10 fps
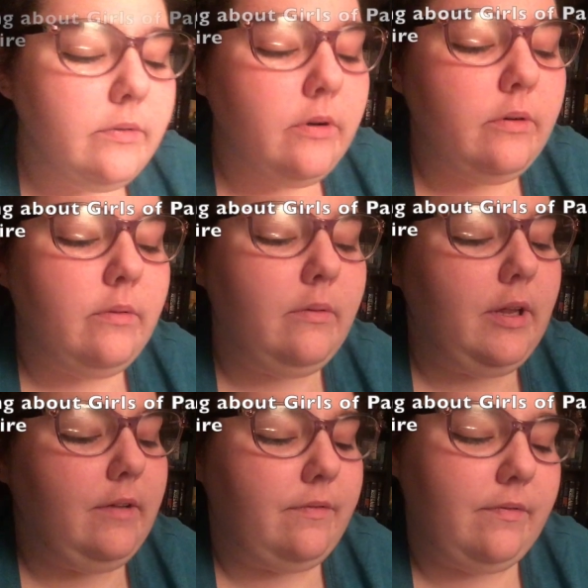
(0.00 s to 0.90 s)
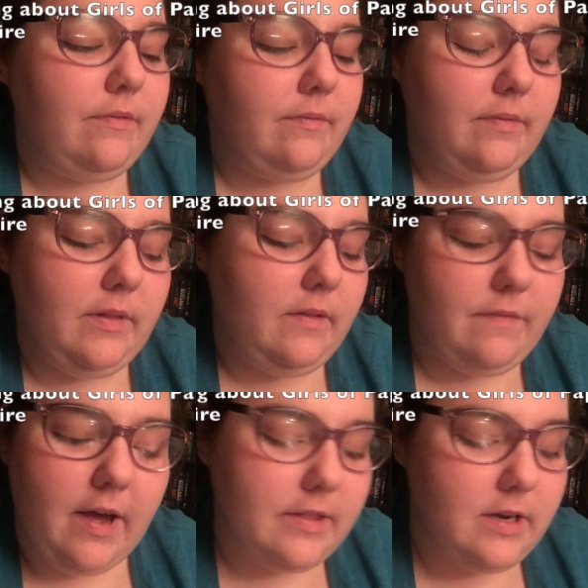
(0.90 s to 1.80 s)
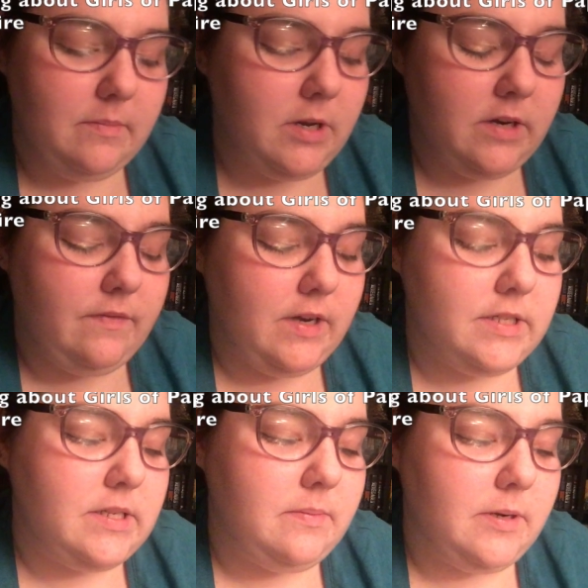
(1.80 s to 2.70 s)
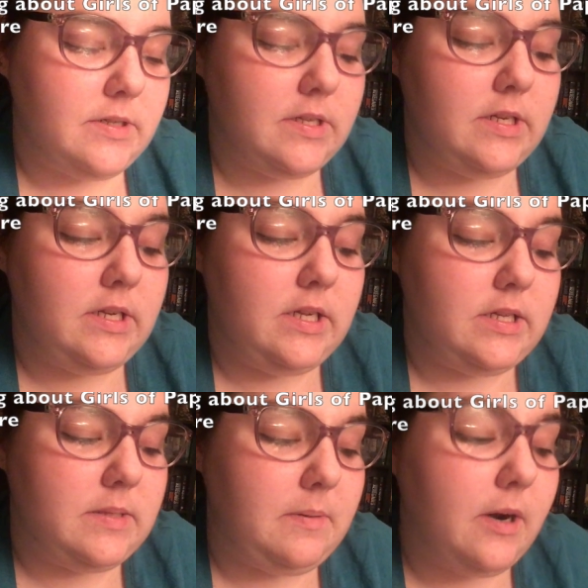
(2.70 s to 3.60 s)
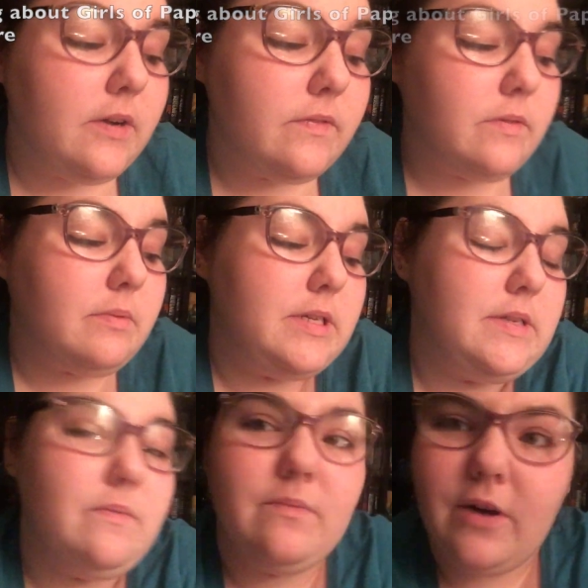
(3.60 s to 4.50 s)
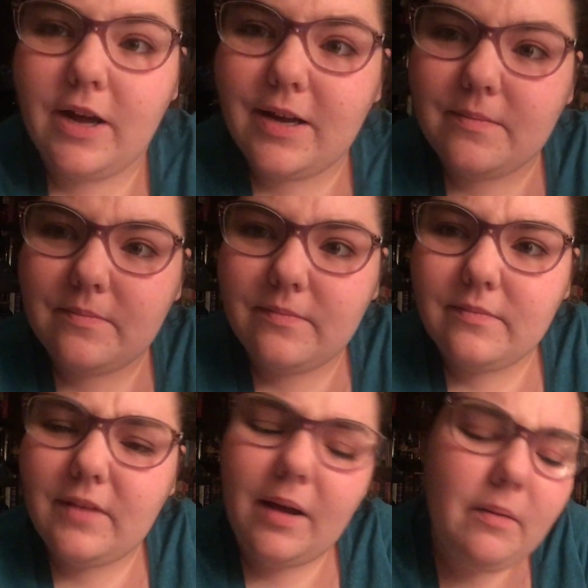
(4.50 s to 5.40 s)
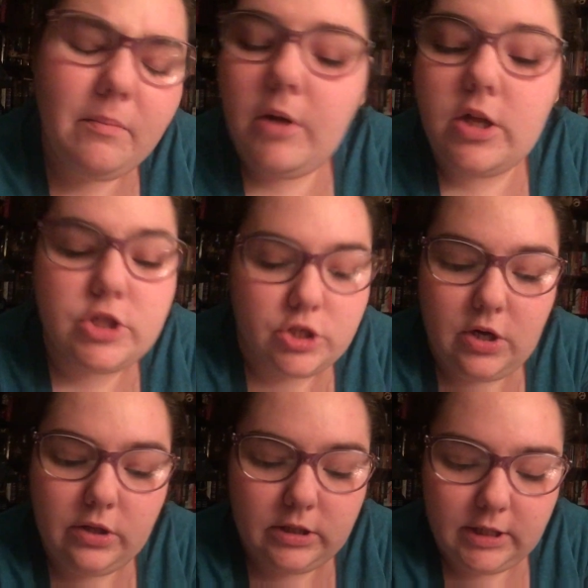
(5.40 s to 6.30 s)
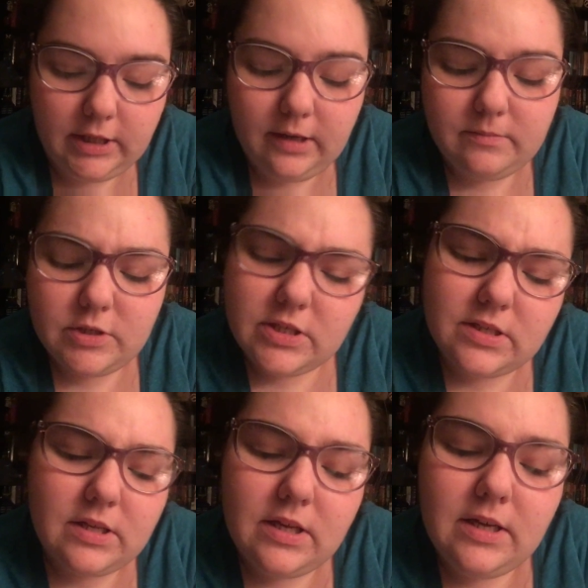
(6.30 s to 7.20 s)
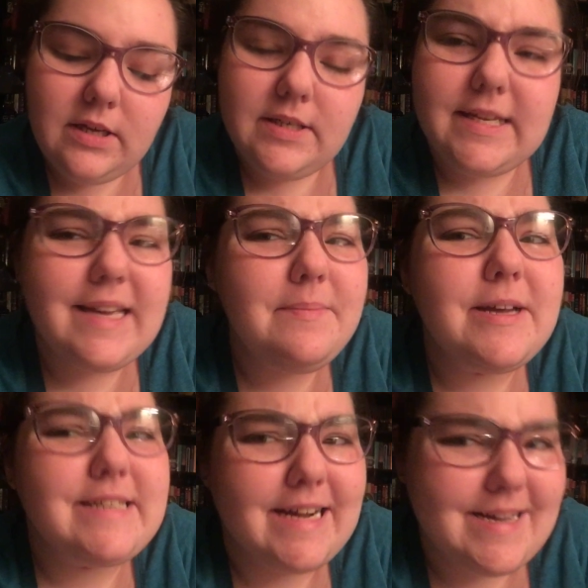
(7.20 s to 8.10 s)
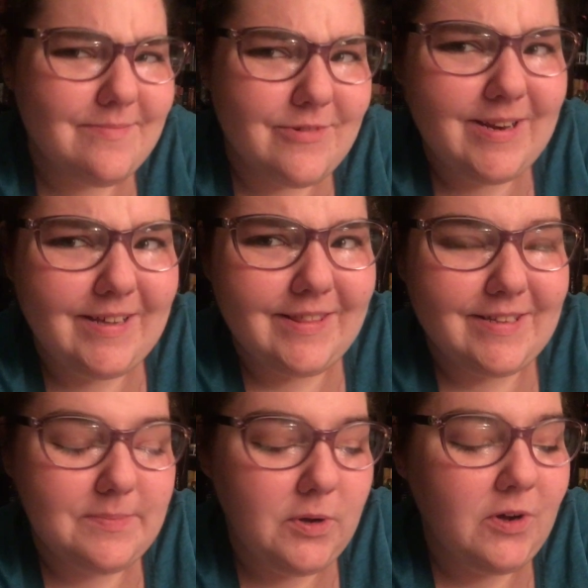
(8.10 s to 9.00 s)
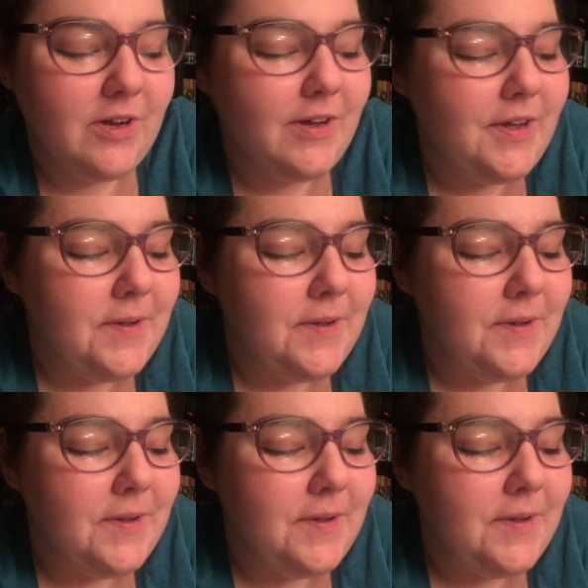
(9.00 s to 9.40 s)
I don't know if the fact that I'm not a fantasy person is part of the reason why I'm not struggling. I'm just taking my time reading this book.